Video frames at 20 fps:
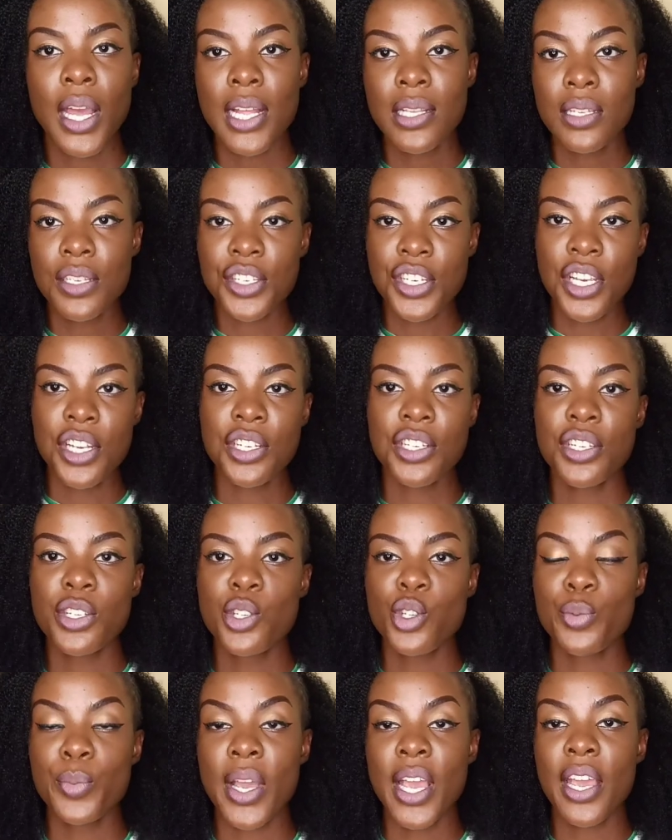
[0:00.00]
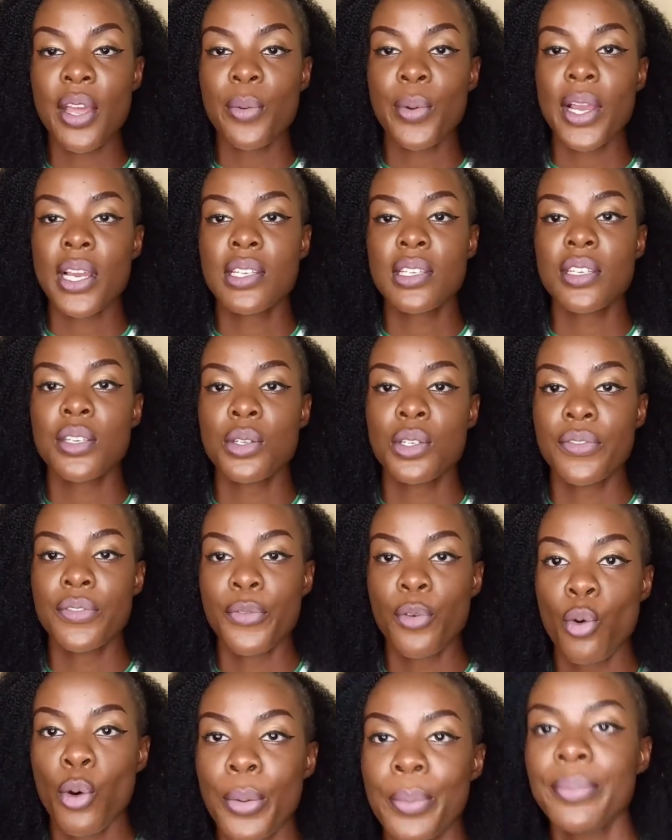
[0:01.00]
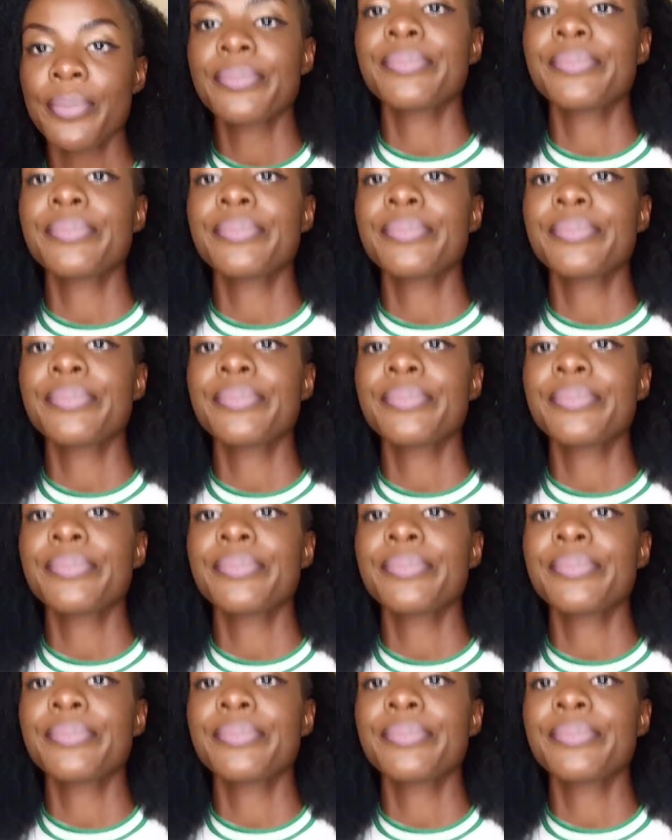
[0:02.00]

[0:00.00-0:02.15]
had to change into my NYSC uniform.